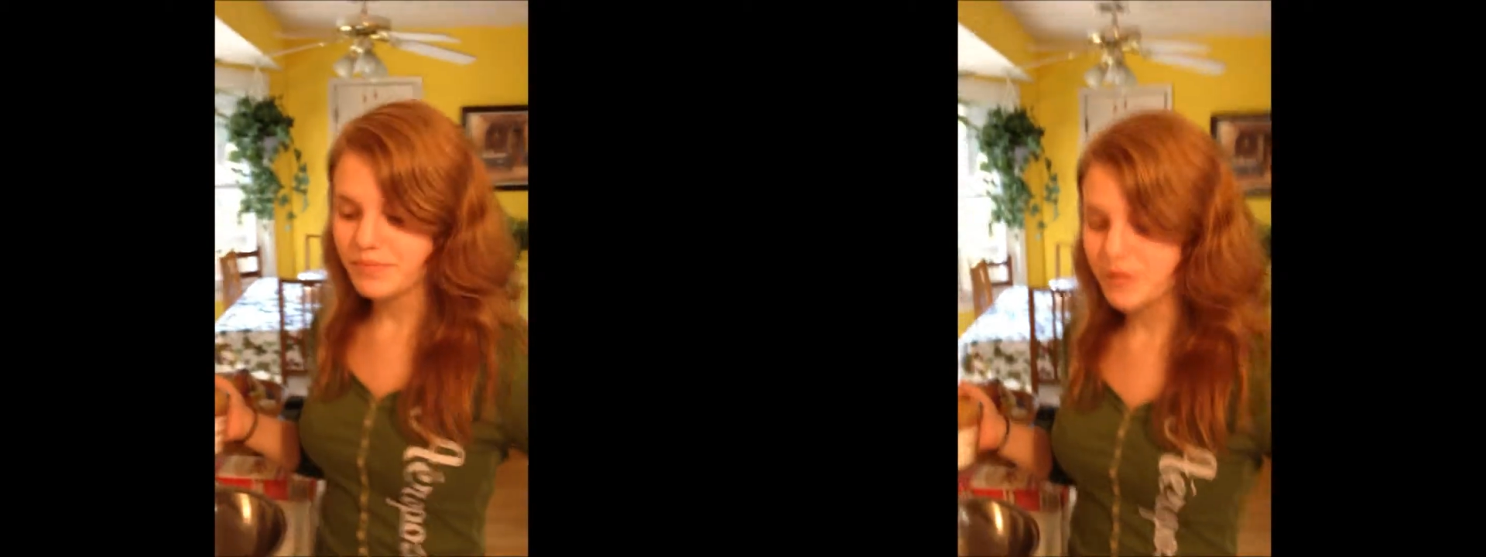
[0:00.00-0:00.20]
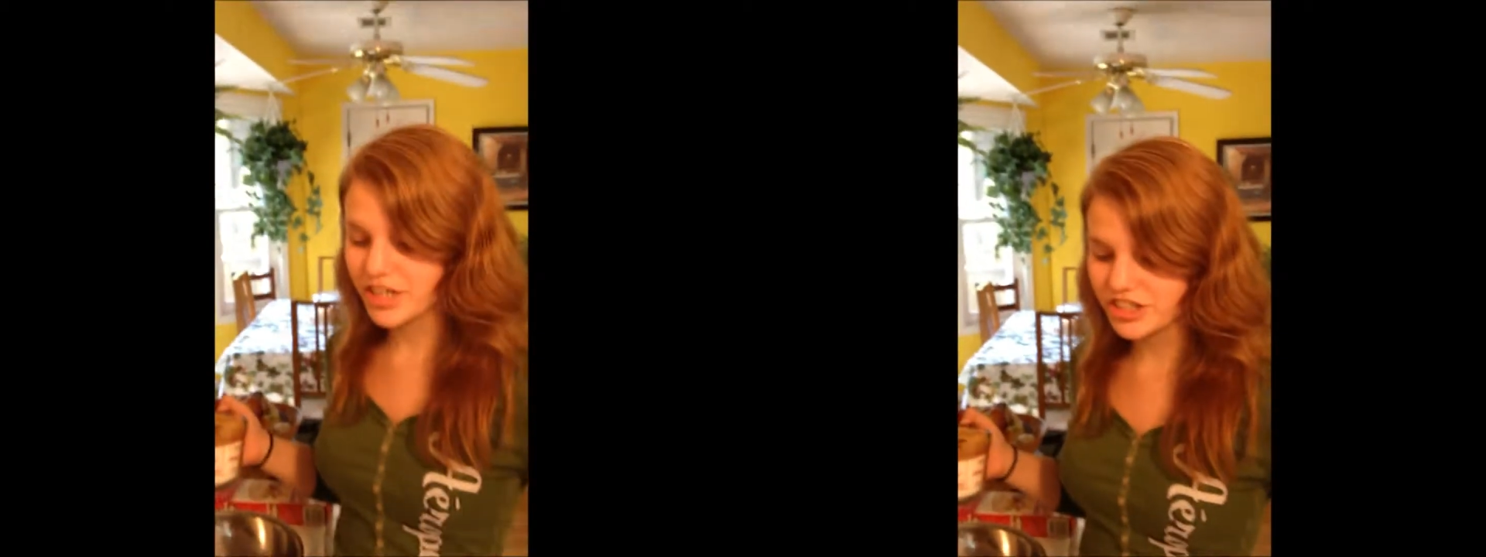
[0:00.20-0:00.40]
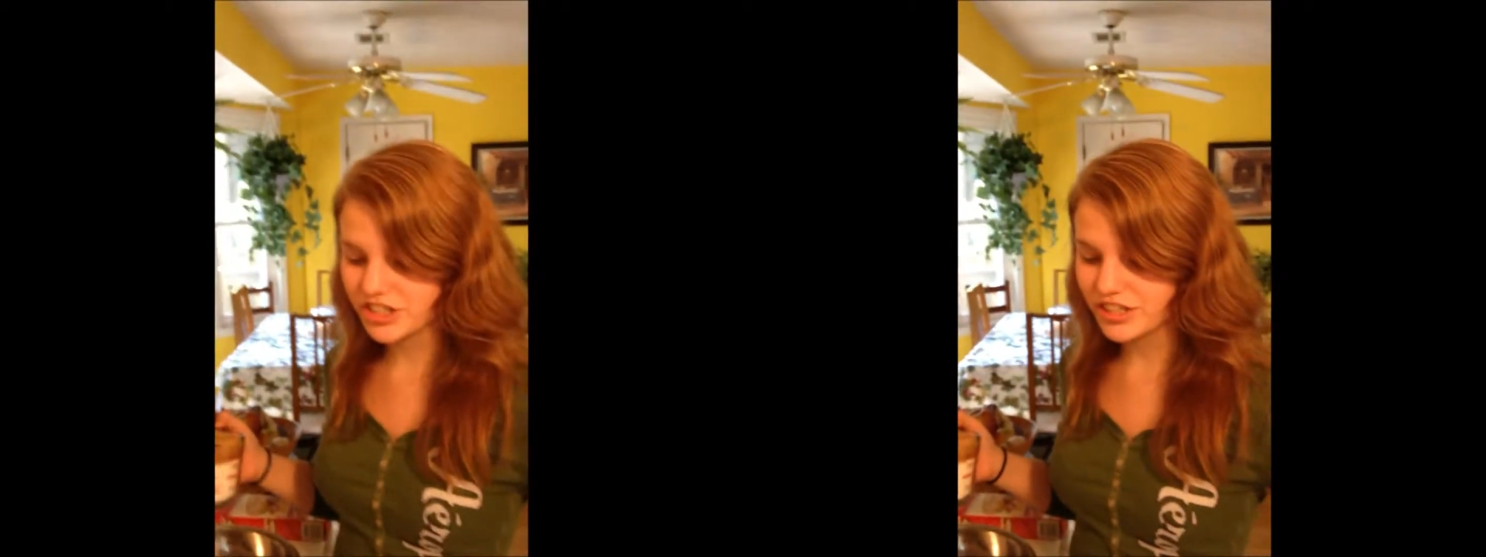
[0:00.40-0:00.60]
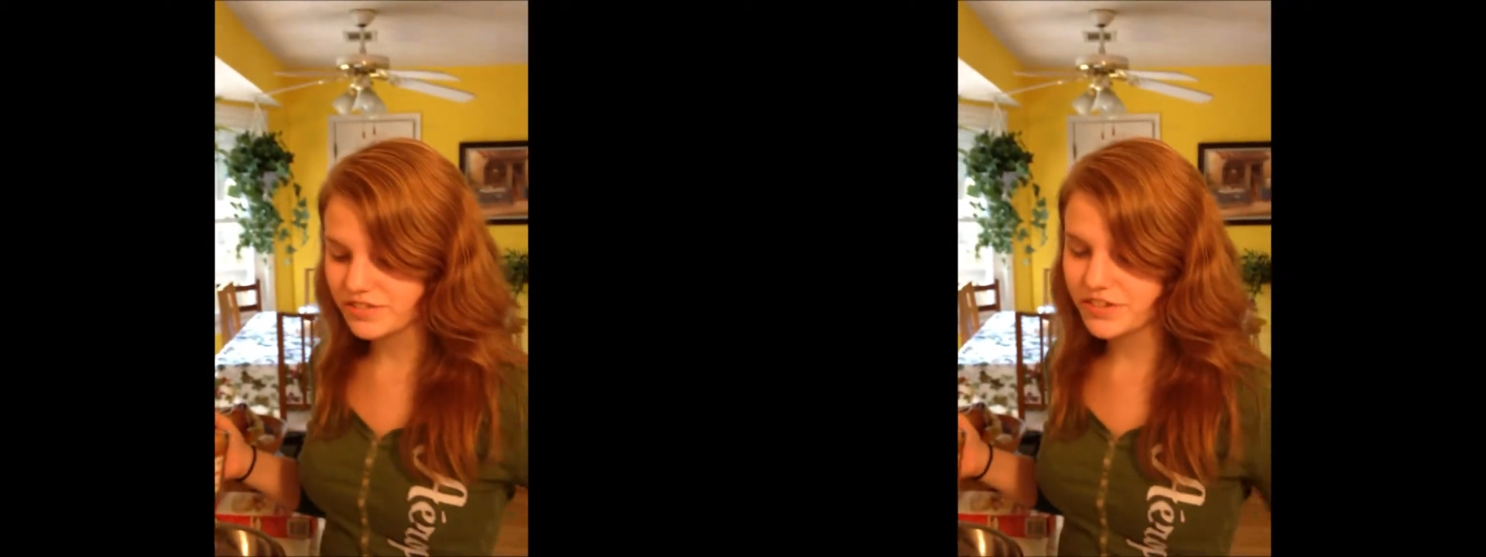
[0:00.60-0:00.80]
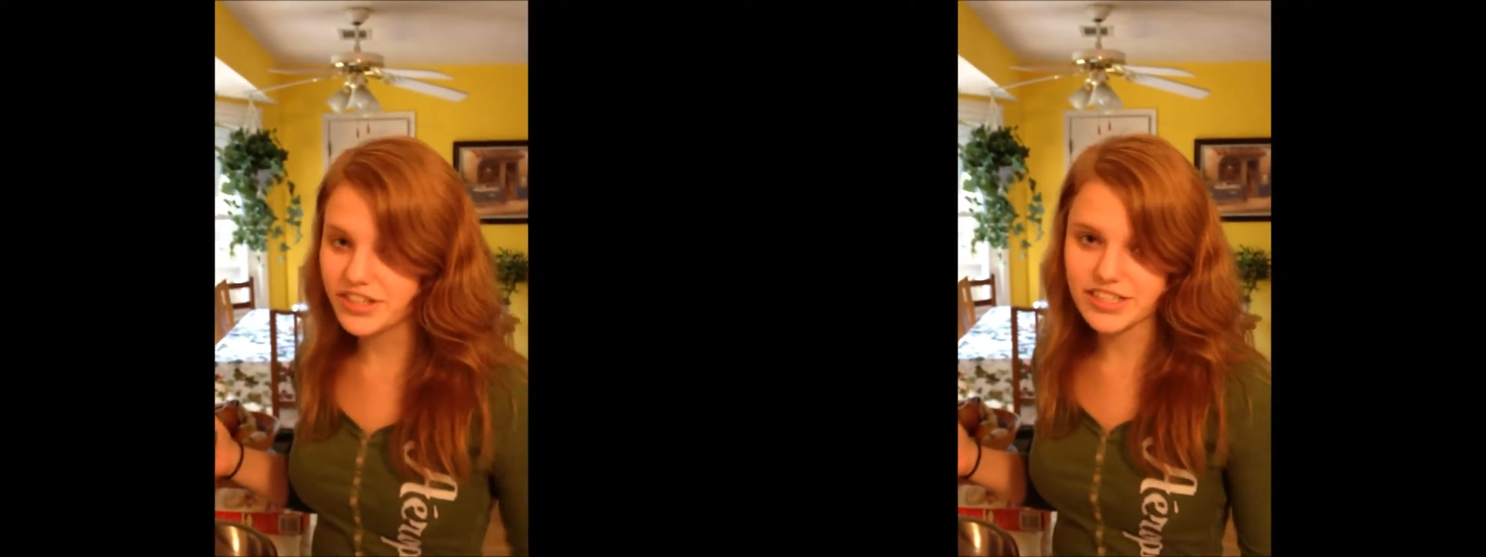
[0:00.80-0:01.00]
production
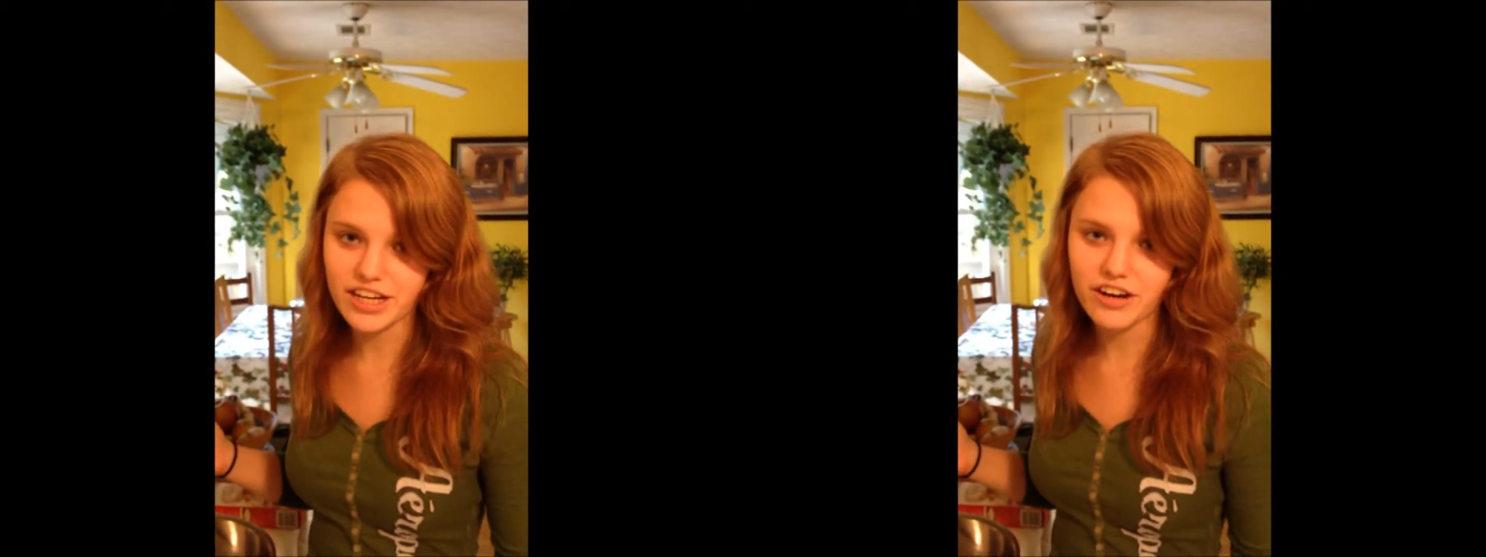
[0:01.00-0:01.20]
for the cell,